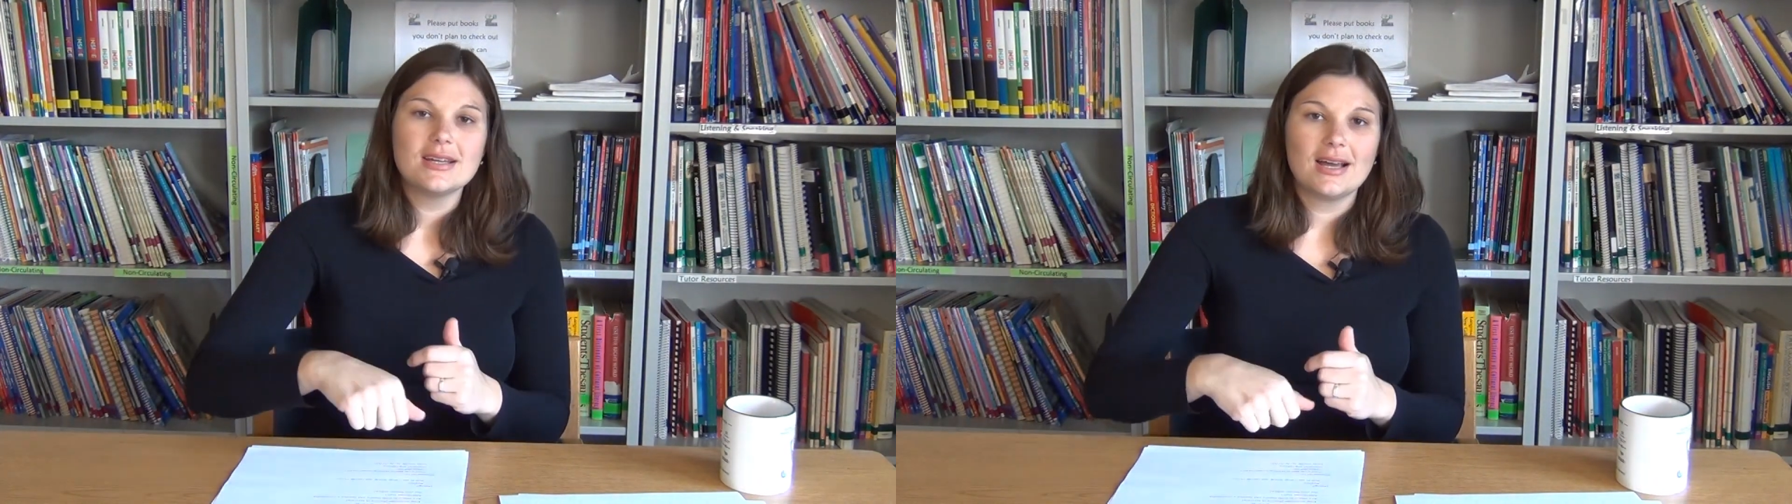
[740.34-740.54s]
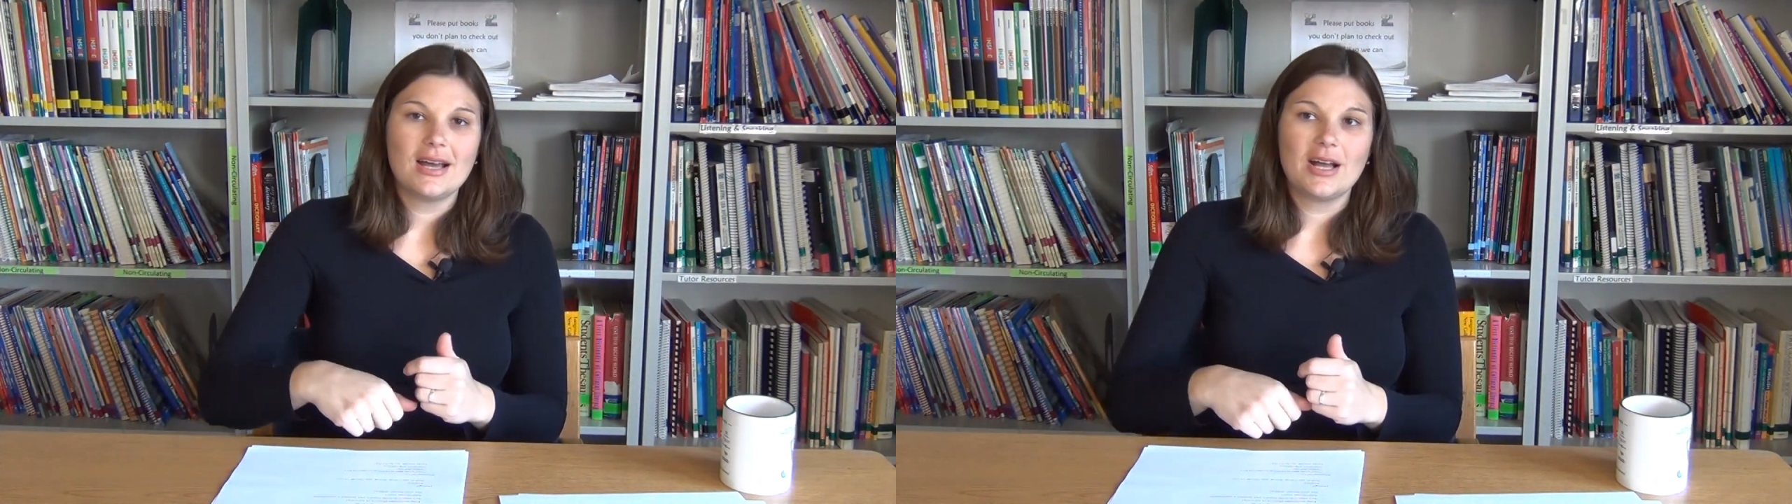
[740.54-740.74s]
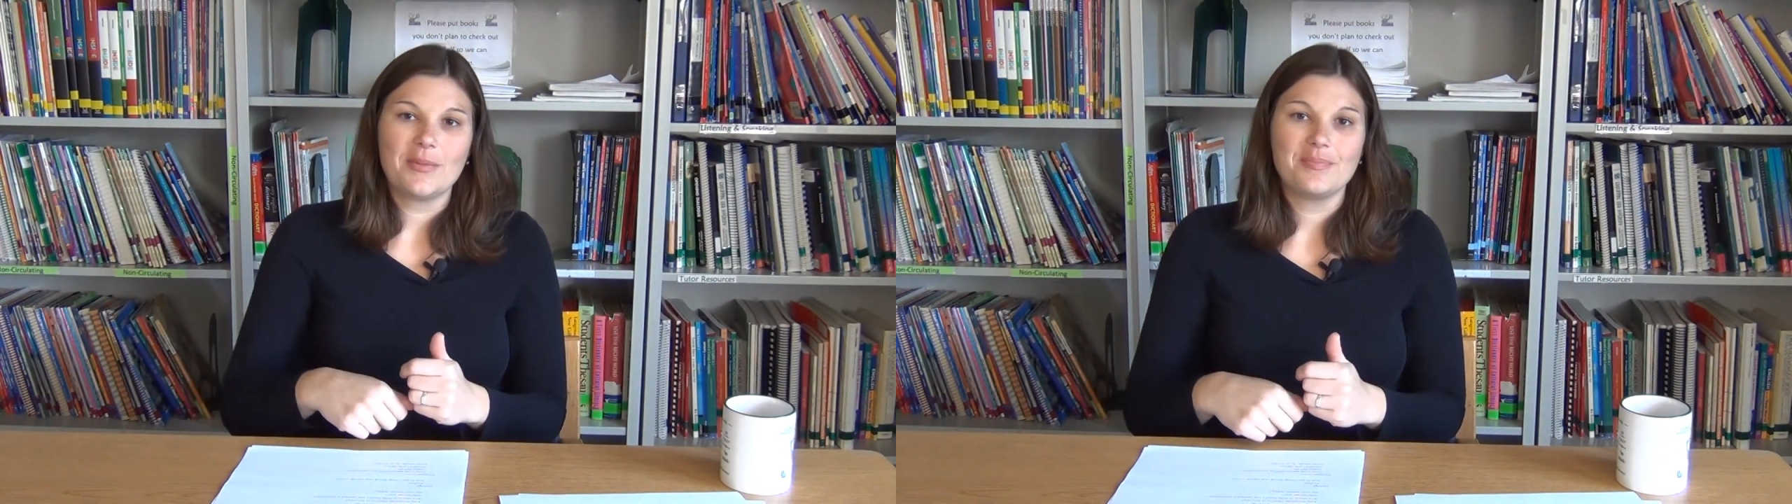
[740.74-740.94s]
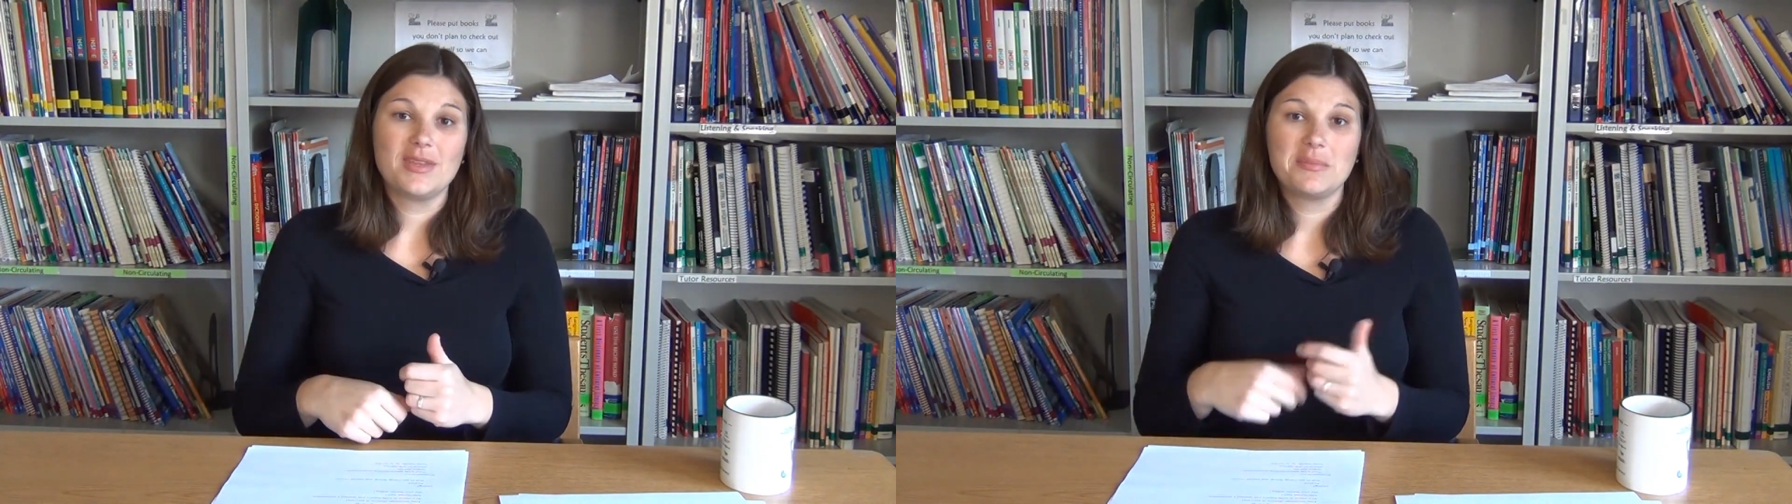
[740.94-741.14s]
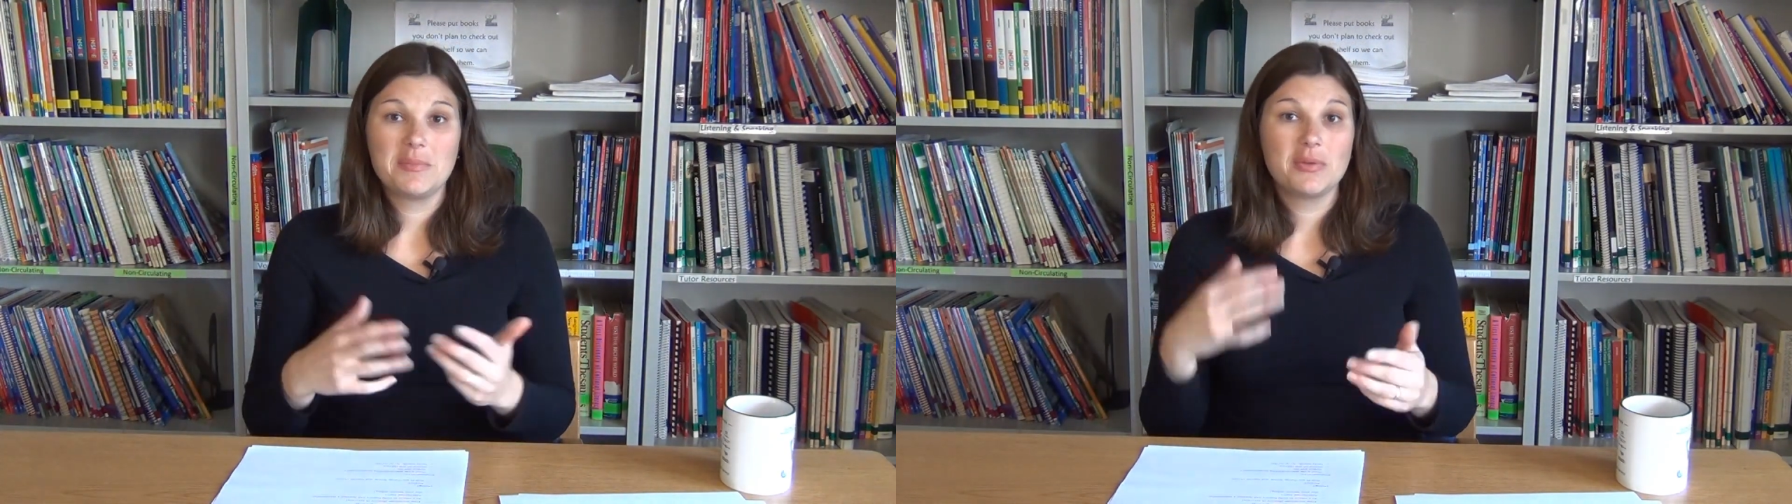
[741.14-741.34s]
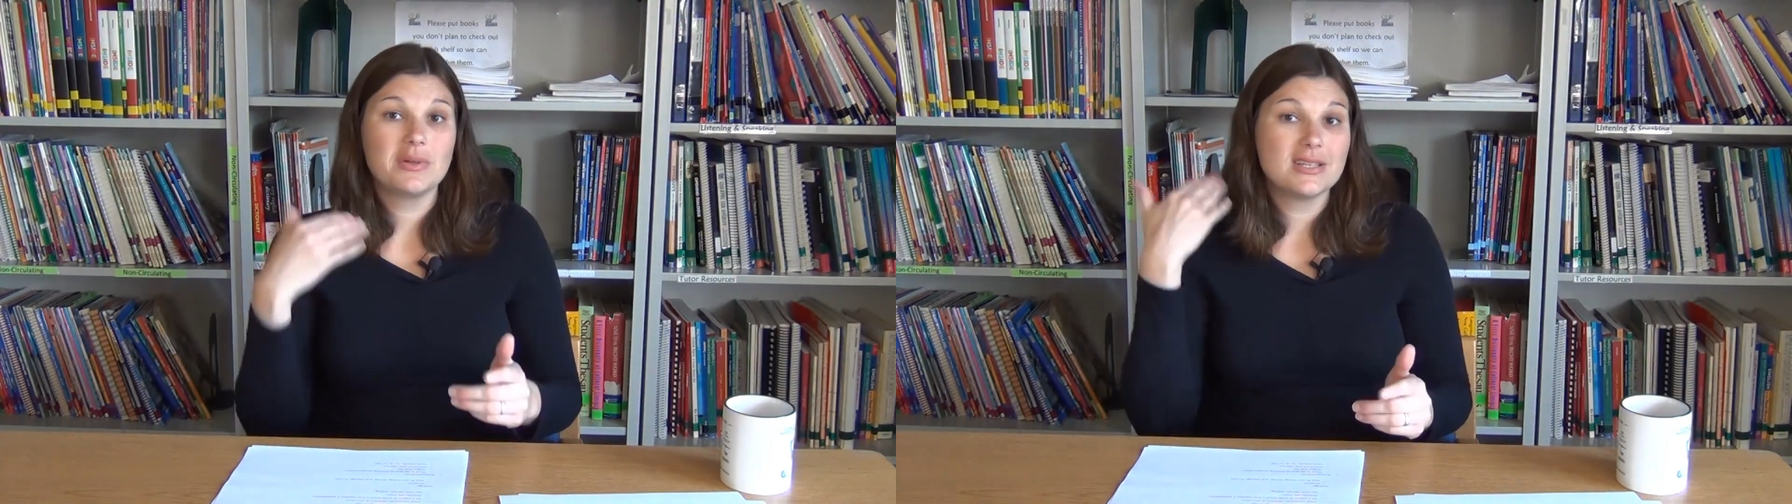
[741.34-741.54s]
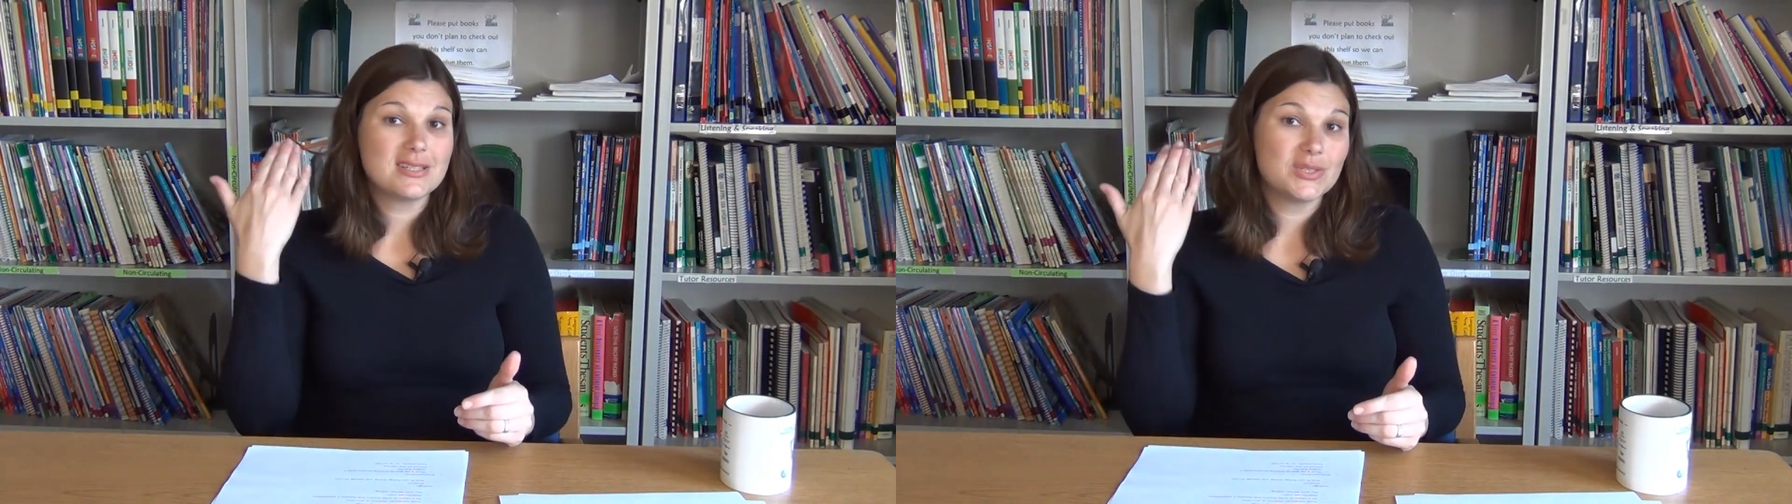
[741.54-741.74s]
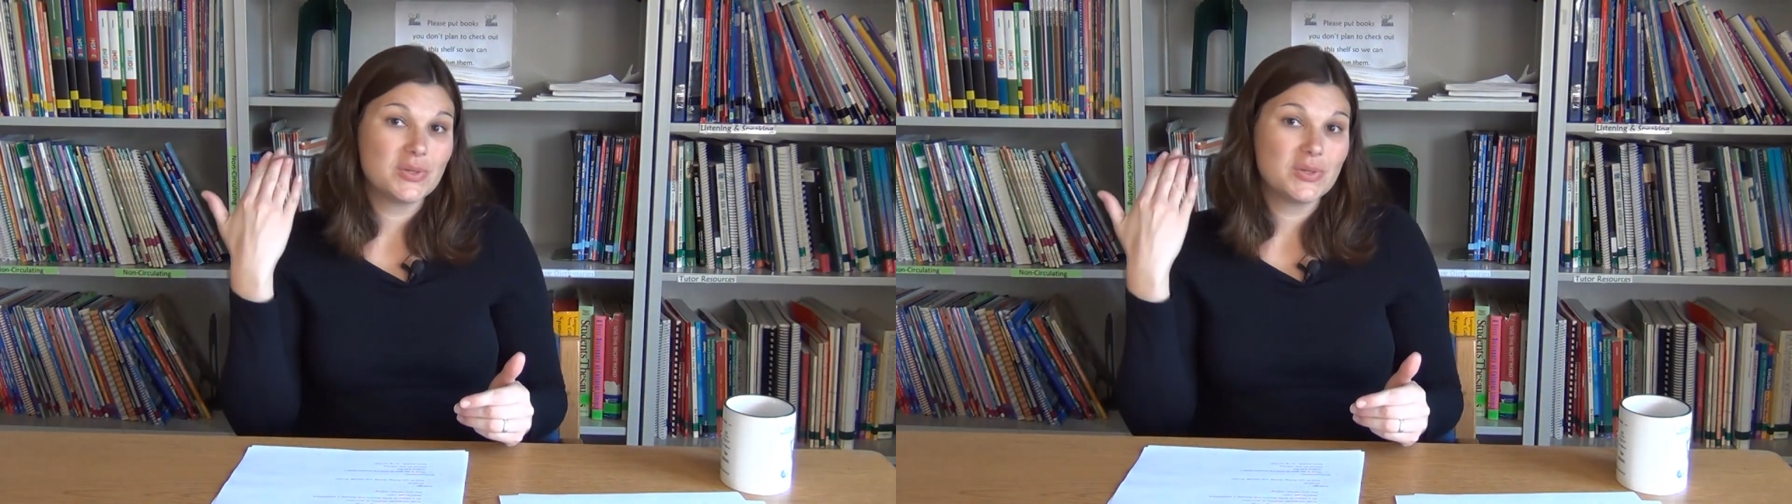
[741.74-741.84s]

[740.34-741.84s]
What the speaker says: Then maybe we'll listen